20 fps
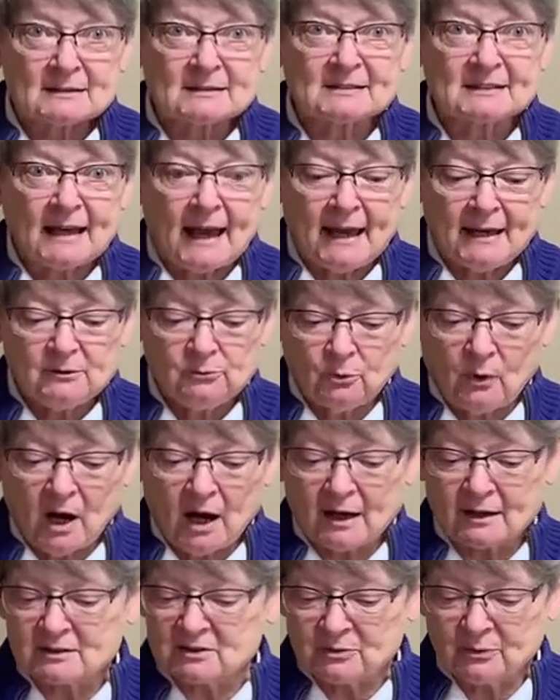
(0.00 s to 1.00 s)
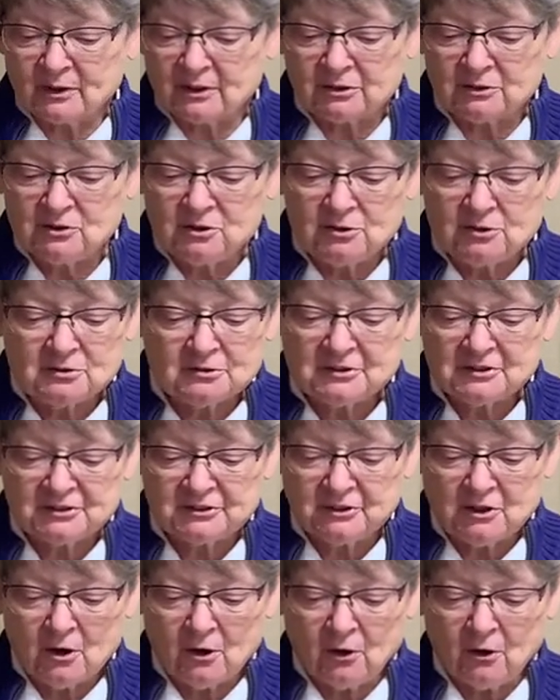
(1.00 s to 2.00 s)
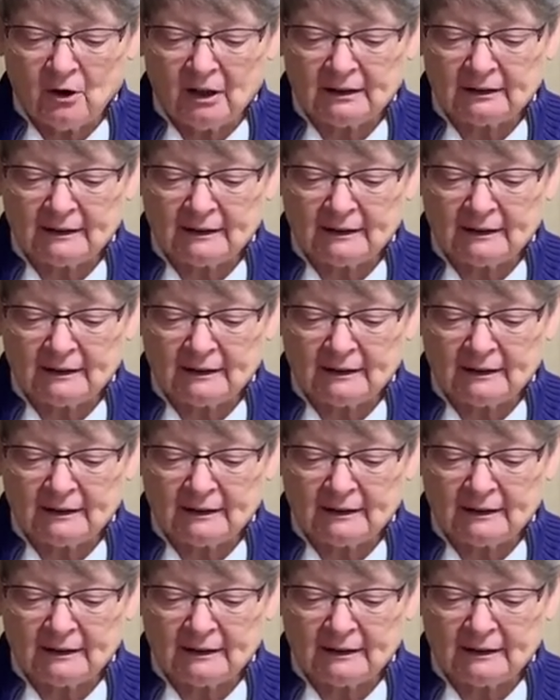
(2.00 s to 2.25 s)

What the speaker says: Sidewalks with new snow